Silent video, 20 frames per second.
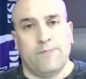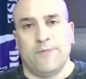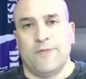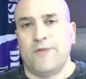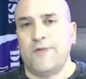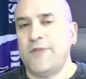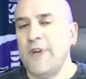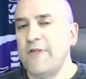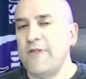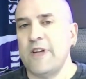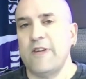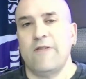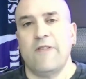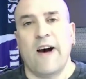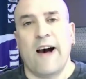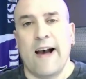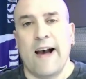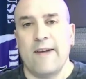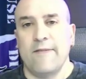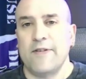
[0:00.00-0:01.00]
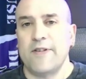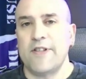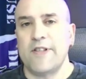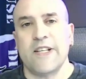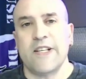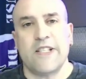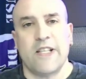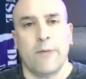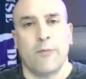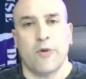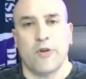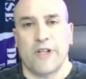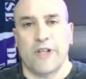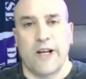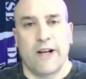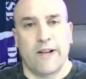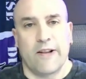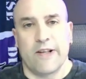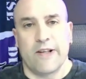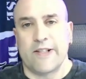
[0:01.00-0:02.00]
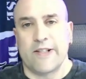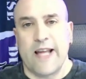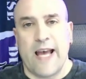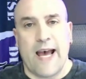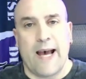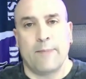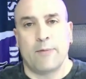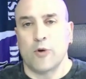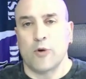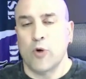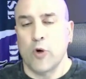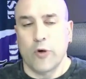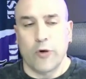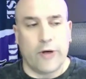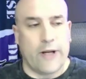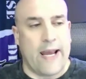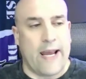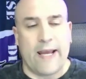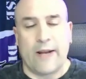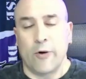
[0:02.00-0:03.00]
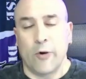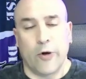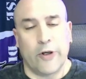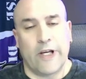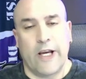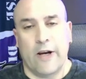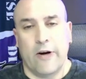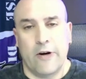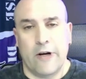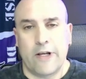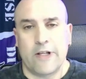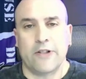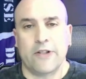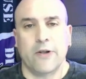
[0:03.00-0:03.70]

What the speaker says: 55, 60% of the snaps or carries.